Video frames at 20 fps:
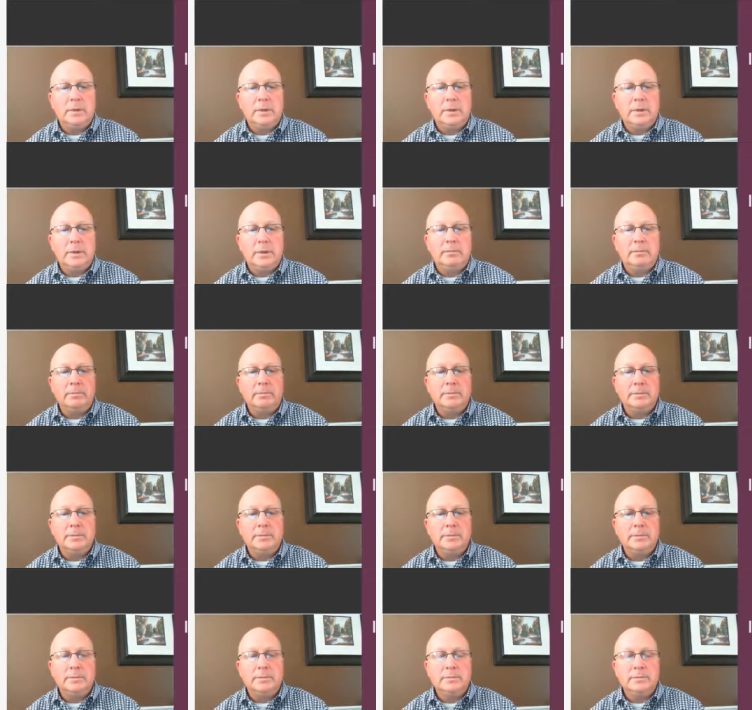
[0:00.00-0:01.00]
I'm
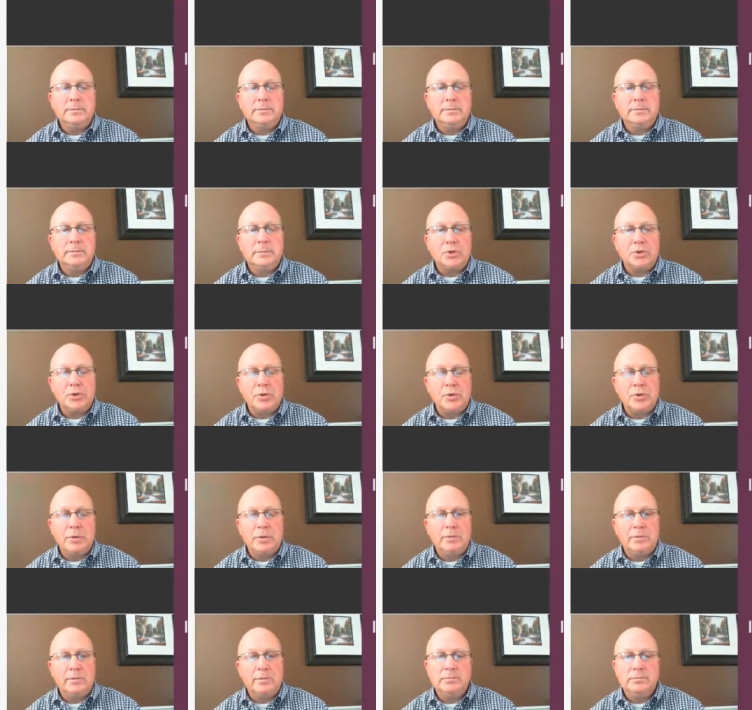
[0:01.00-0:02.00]

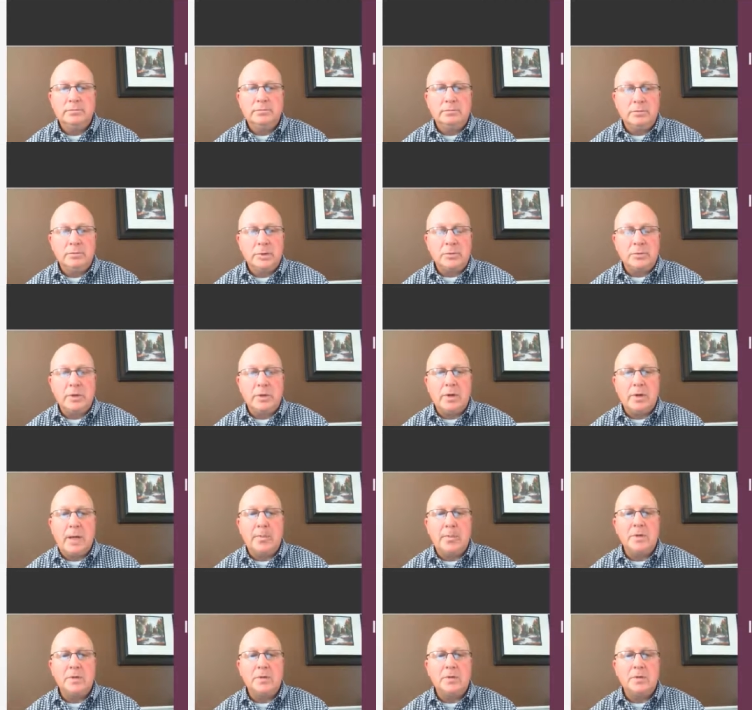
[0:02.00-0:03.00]
sure it
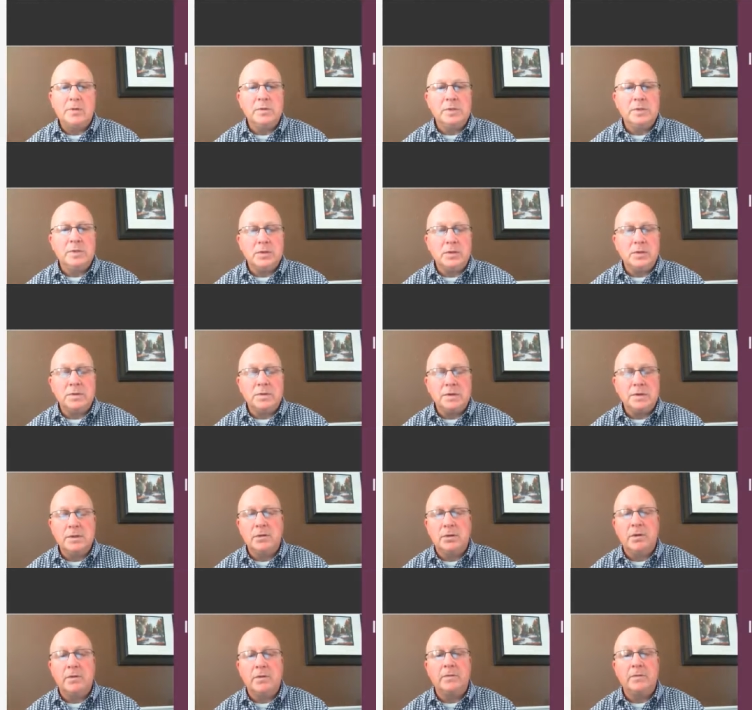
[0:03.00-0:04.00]
happens. We just don't see
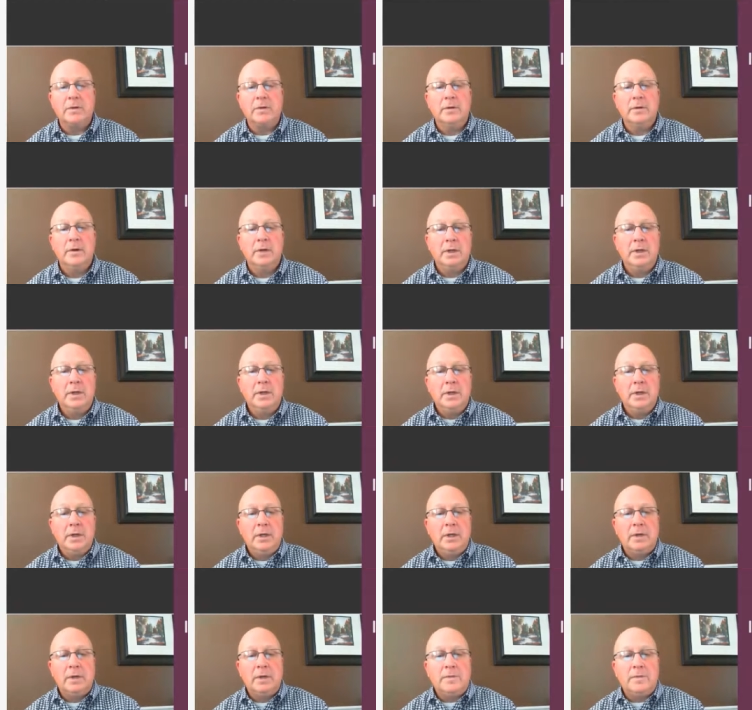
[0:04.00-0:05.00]
a lot of it
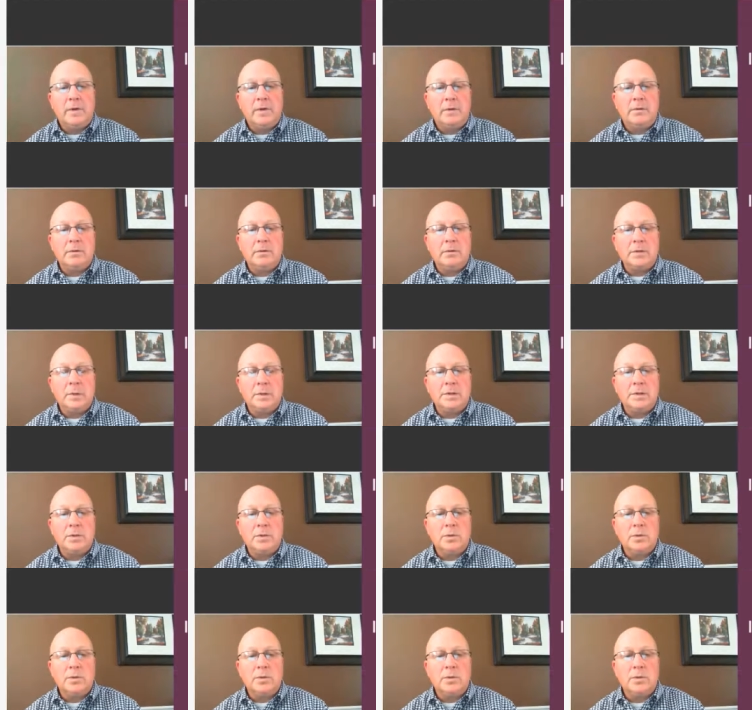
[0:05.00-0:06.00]
in the final
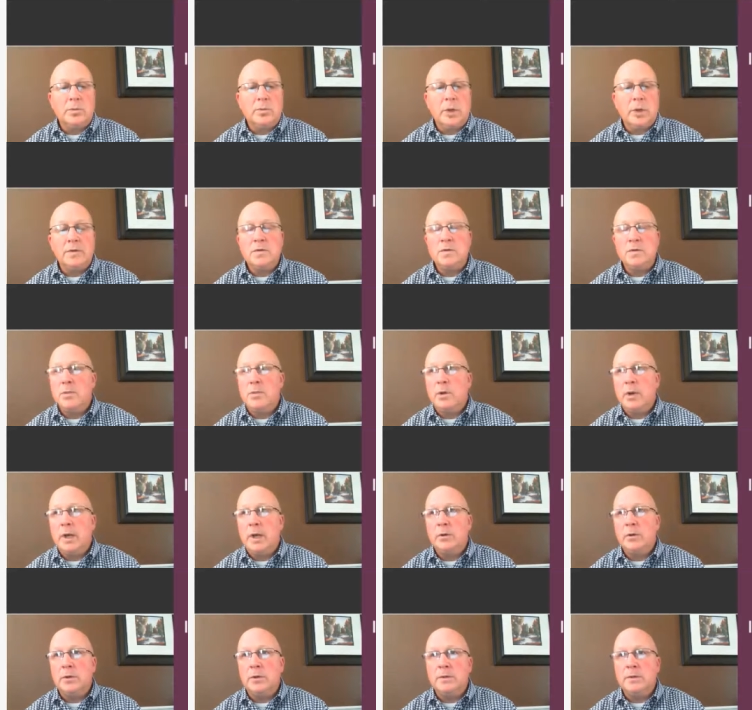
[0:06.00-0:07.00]
expense world. The brain tumor or
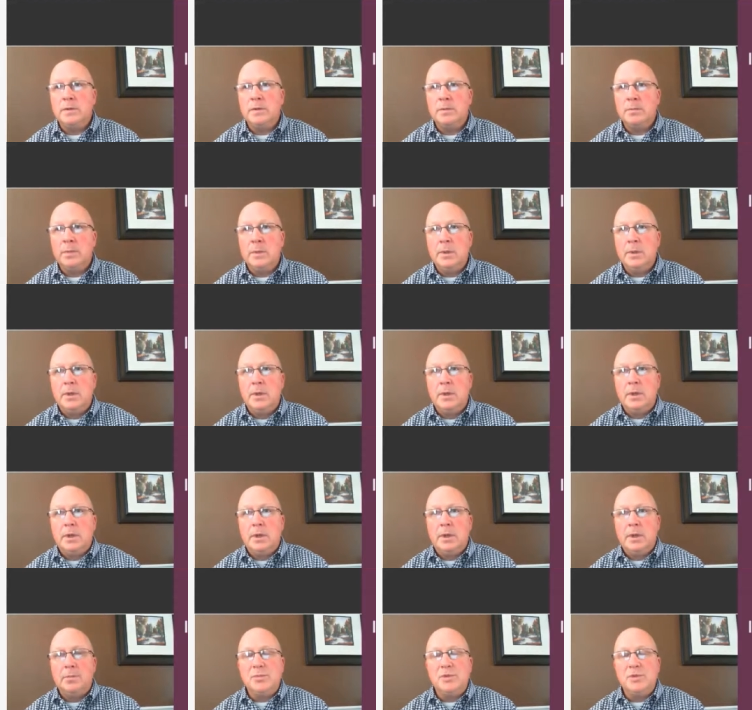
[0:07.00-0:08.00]
aneurysm
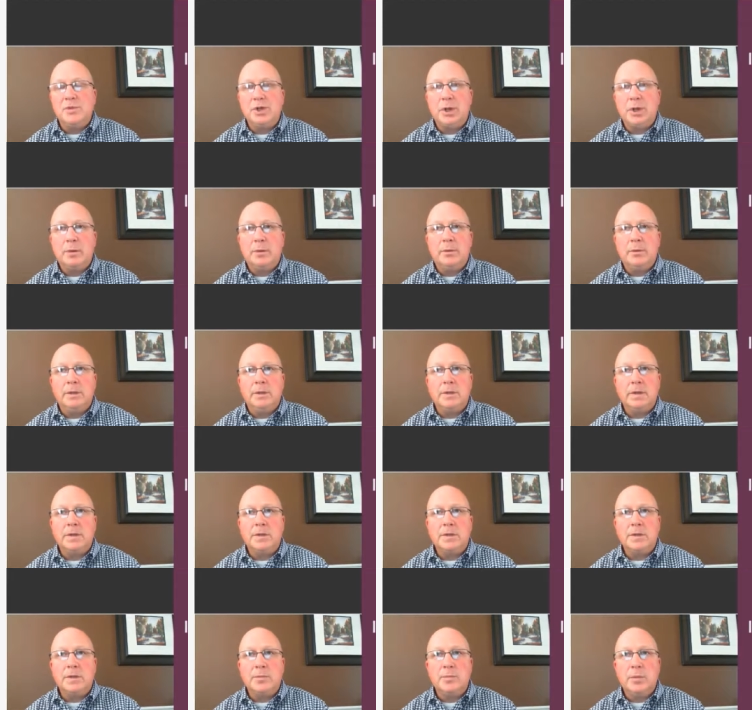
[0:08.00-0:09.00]
generally
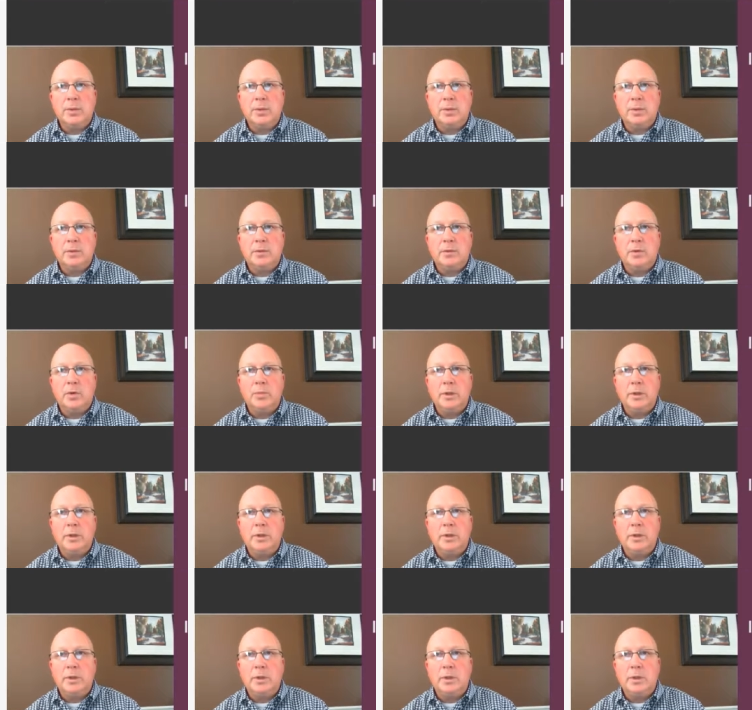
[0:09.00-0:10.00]
tends to be a little
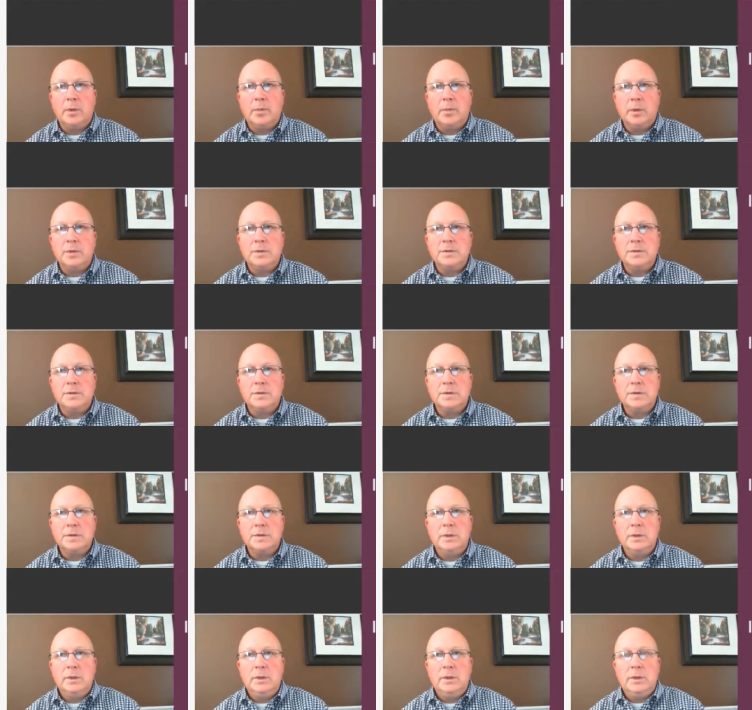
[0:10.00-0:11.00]
bit younger person's
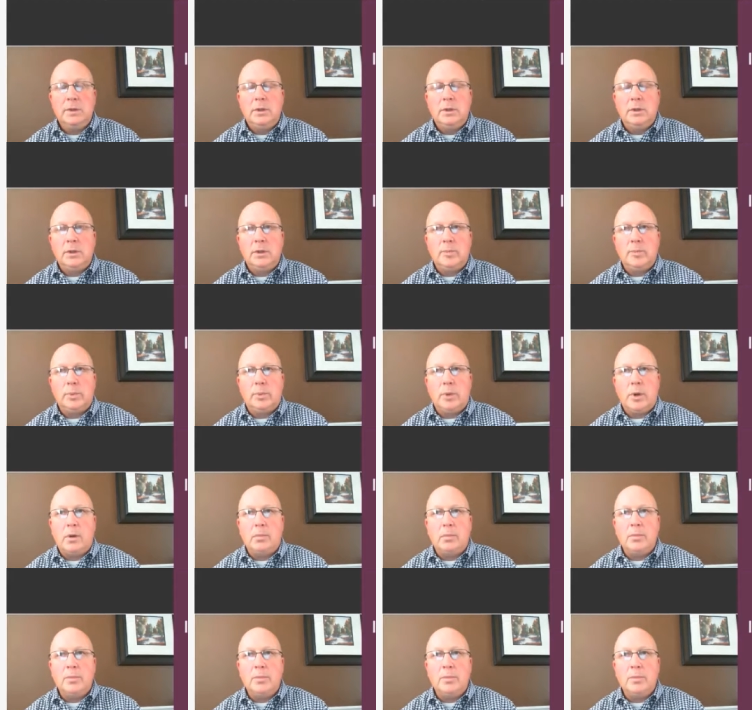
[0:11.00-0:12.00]

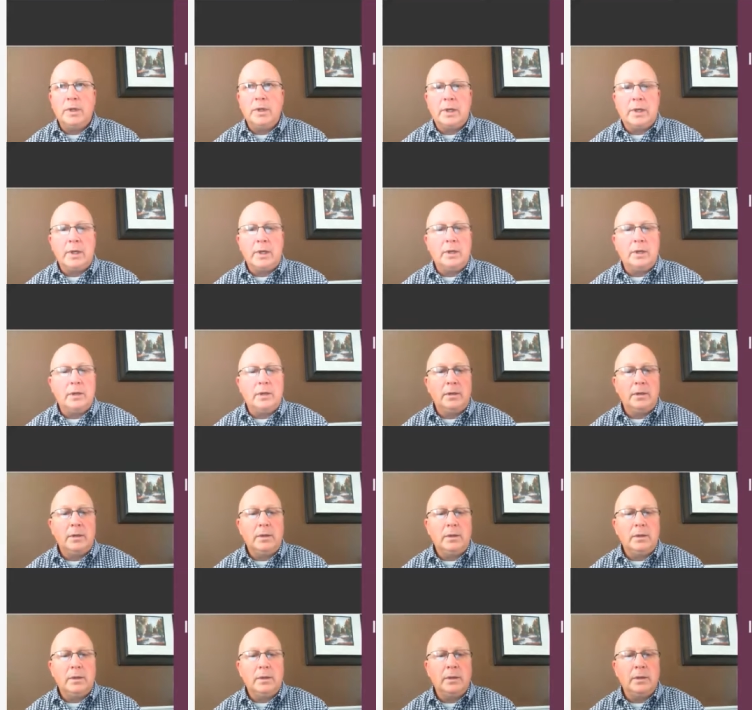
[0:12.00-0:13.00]
problem, but it
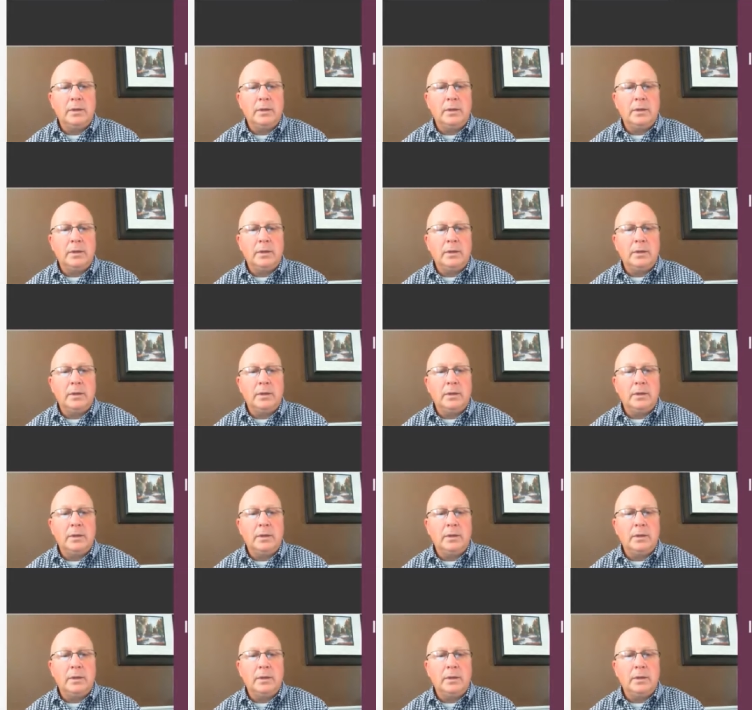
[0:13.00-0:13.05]
can,